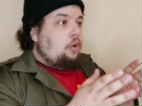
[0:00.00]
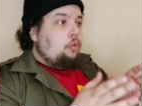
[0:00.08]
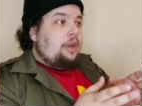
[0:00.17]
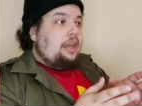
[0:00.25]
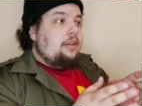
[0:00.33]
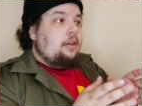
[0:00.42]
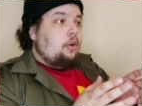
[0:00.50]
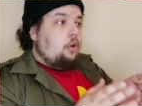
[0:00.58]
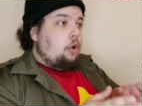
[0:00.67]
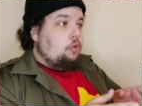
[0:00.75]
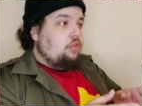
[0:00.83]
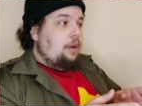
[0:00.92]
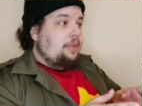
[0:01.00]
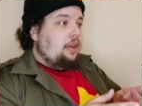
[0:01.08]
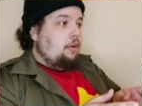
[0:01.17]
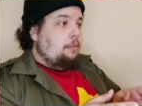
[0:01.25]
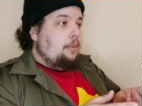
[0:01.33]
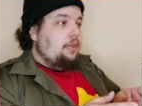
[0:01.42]
agreed in our contract with
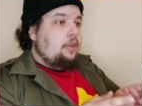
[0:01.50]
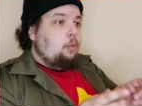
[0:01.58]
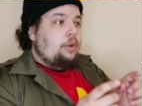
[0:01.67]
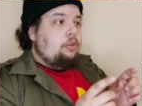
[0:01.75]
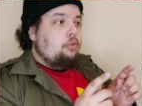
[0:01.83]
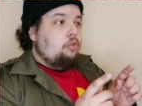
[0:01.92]
the government that we do